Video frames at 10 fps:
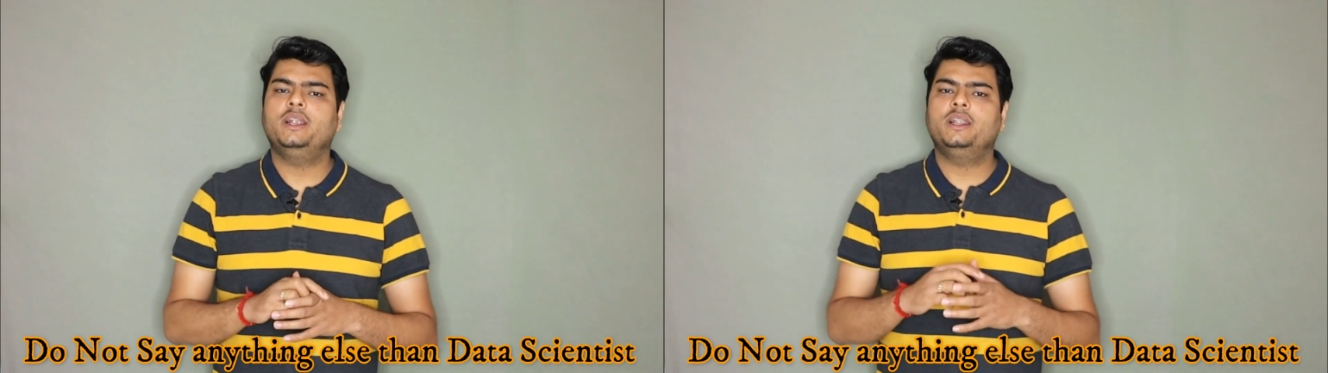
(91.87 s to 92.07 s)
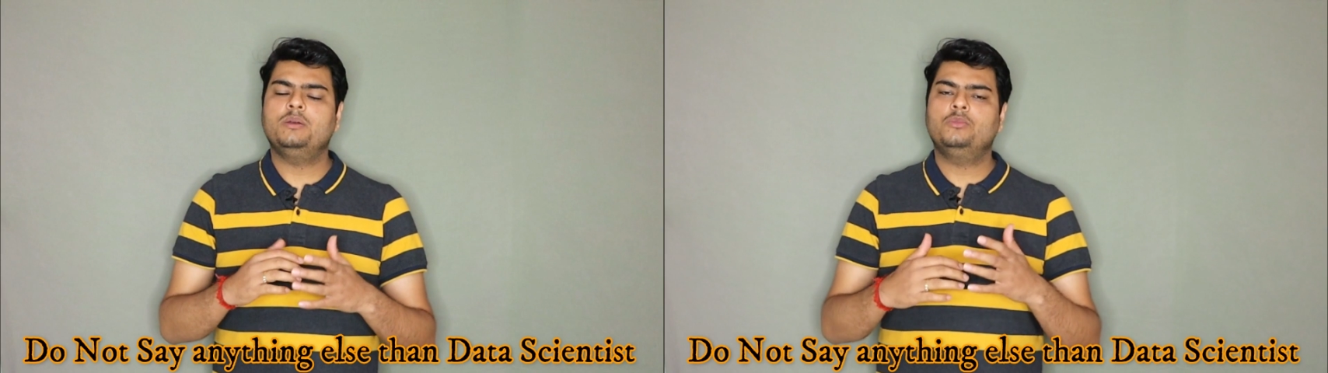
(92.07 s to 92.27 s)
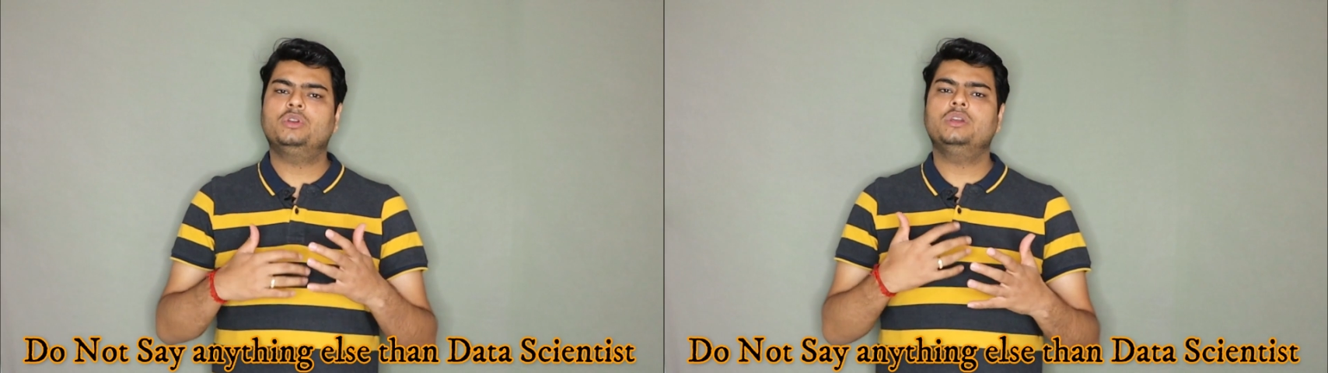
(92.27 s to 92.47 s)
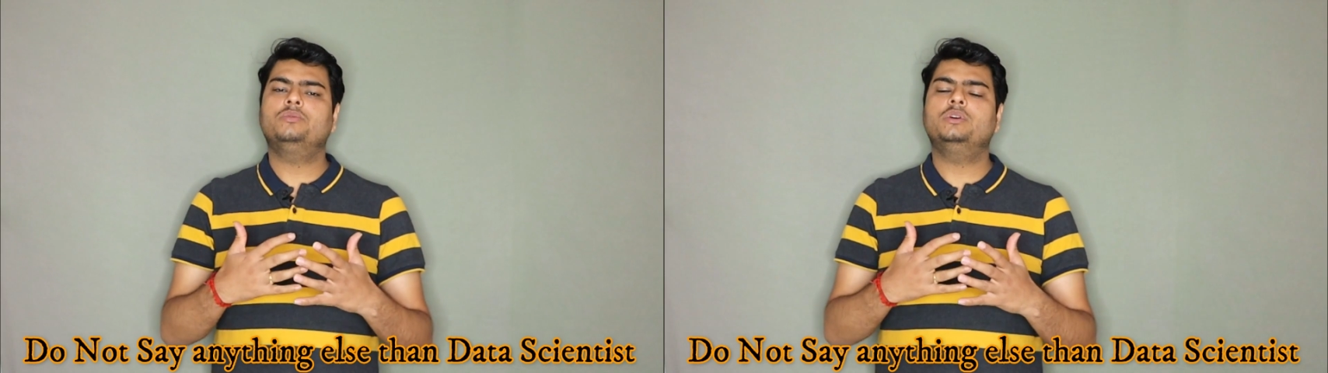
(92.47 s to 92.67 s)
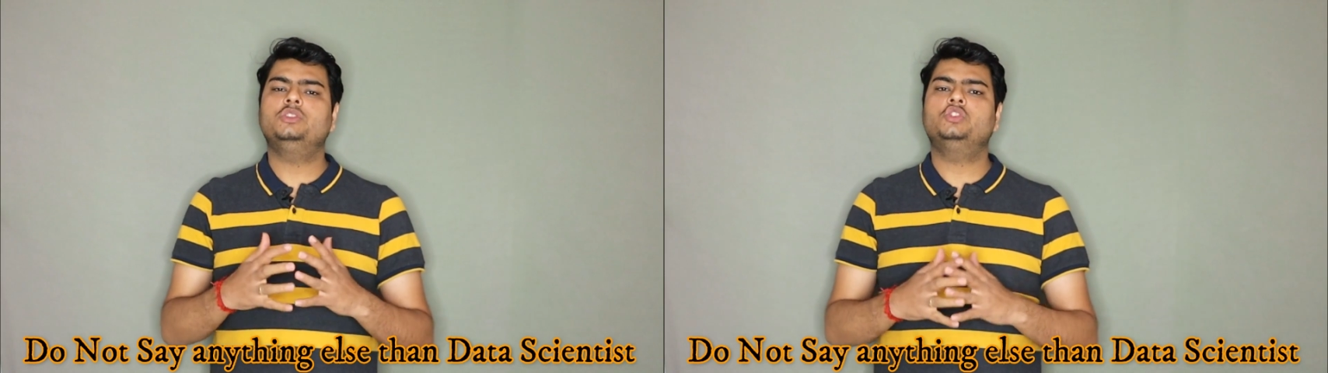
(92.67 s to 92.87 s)
and i am looking
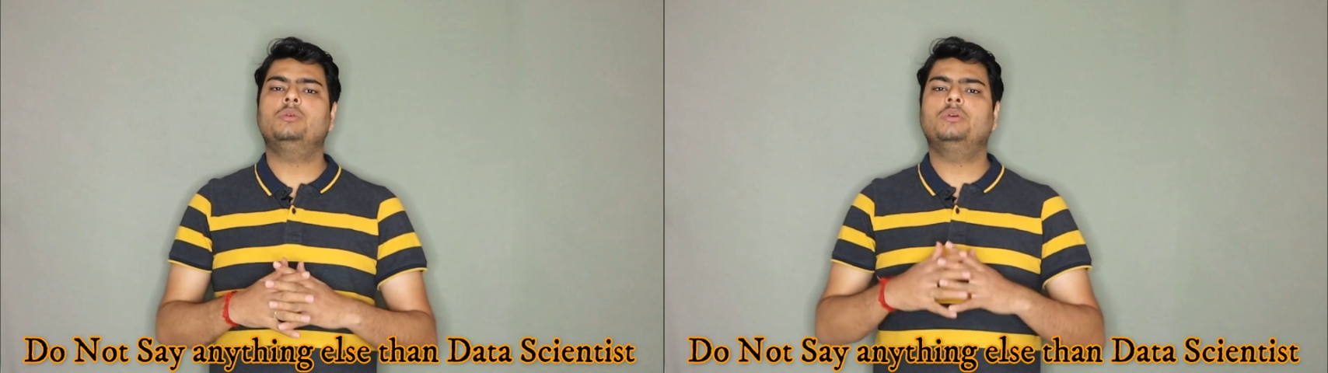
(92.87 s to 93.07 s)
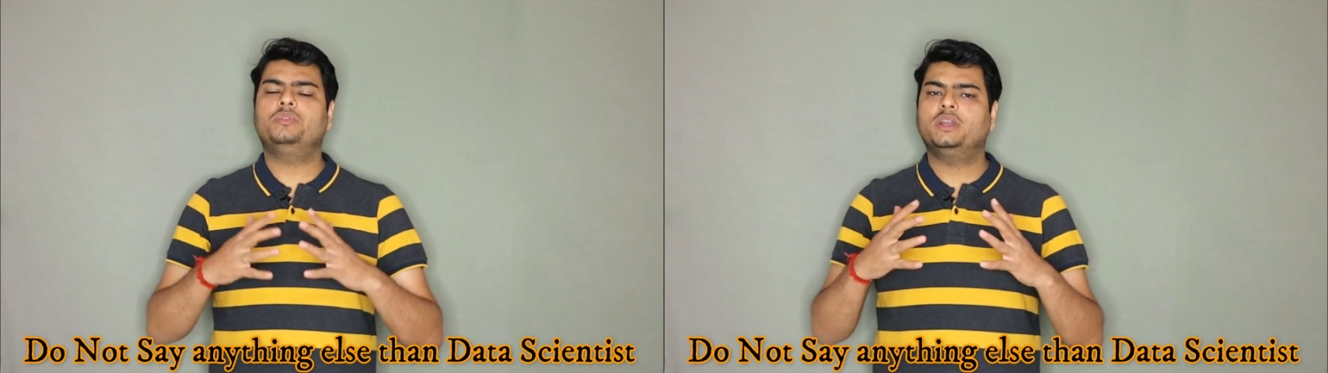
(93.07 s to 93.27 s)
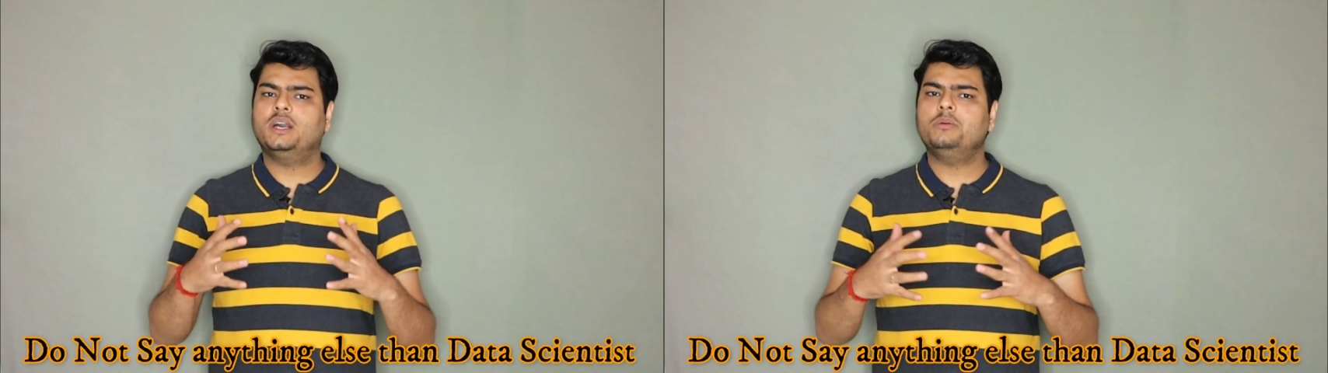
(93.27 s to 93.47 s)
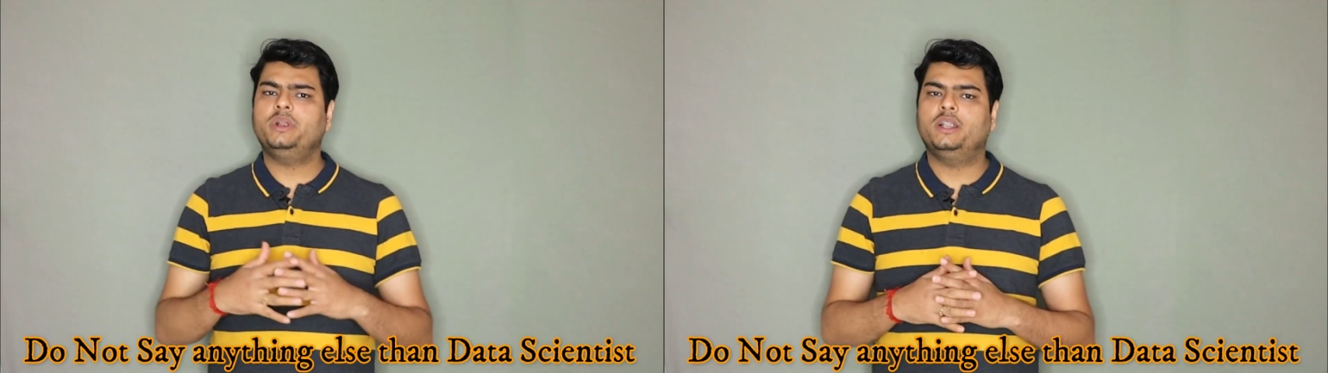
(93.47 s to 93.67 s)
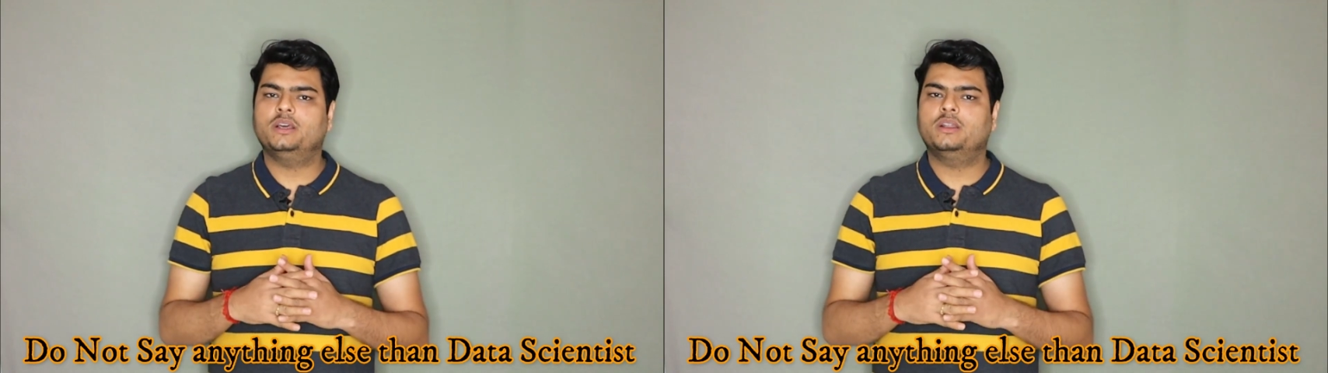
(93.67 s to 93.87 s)
for a job of a
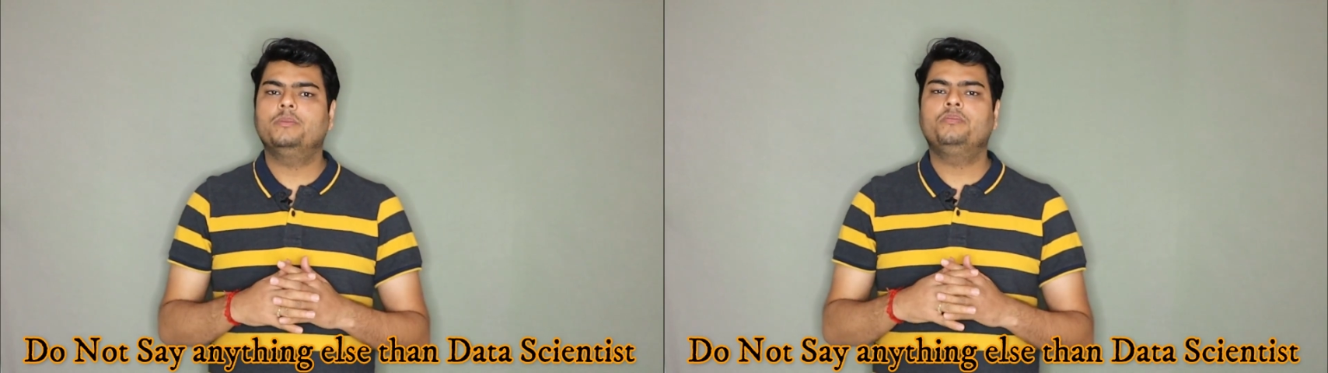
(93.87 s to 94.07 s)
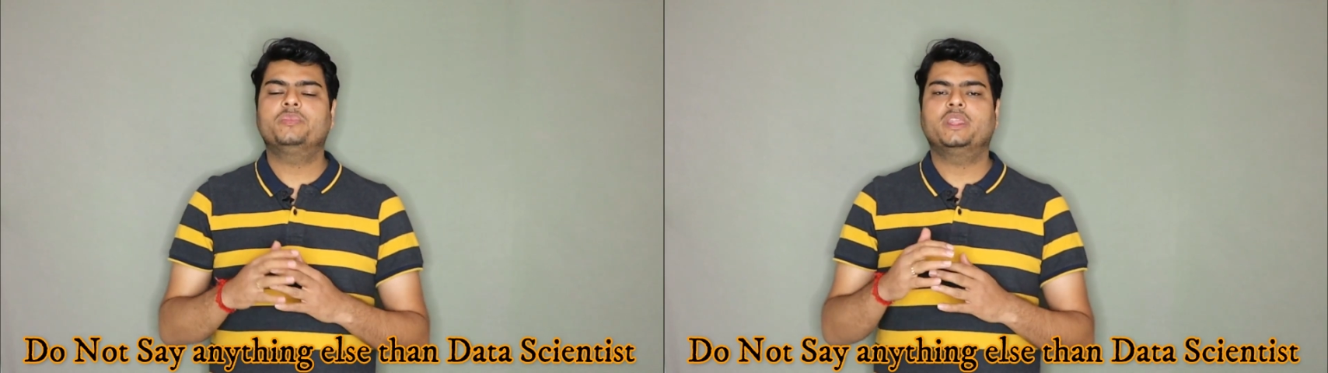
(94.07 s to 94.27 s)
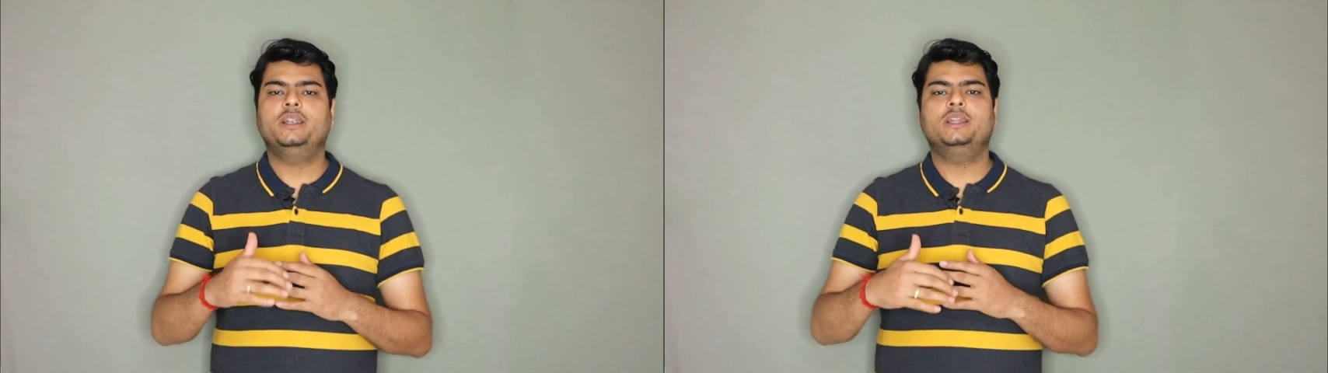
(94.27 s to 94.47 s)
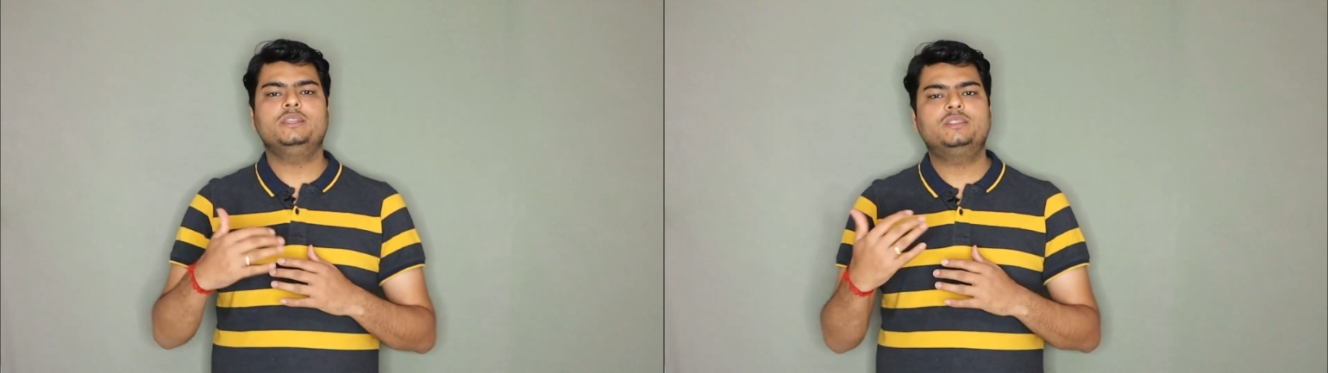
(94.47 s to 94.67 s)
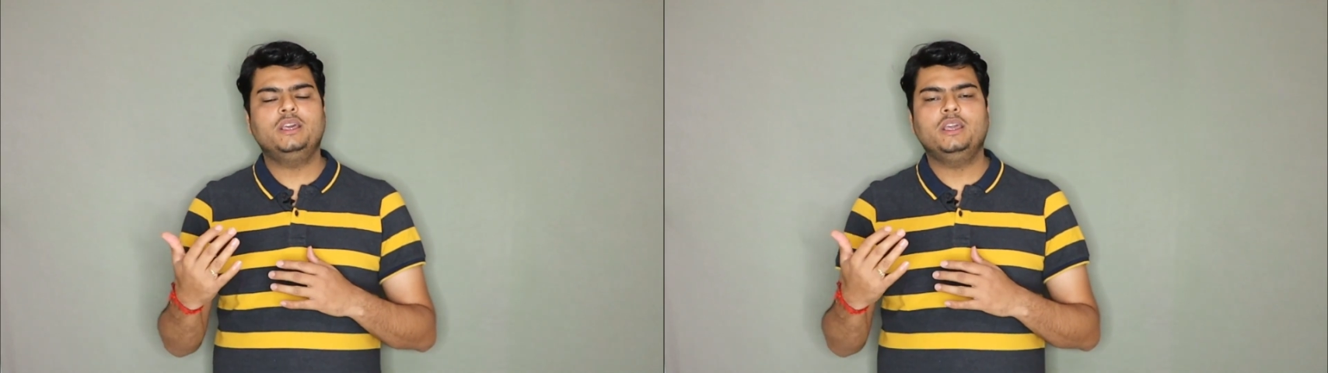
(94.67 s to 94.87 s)
carpenter and i
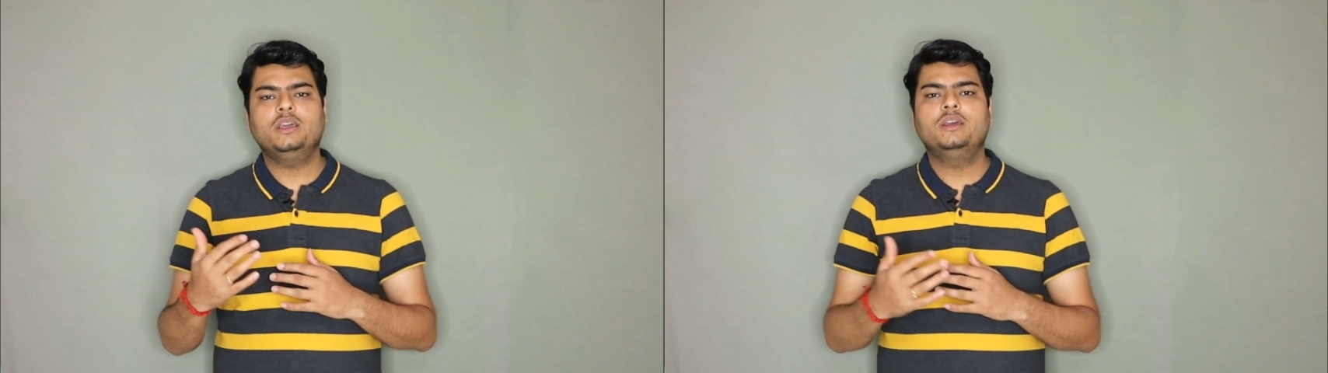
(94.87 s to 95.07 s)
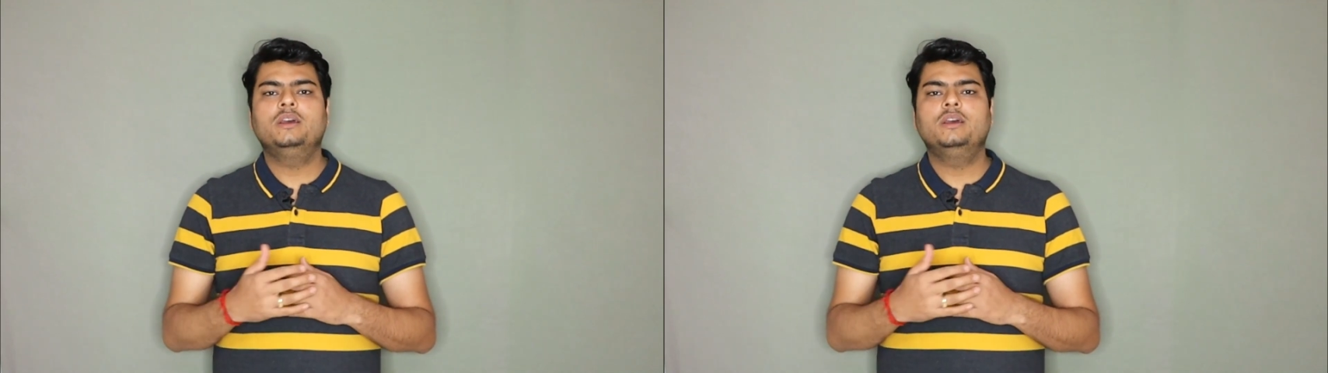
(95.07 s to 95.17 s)
say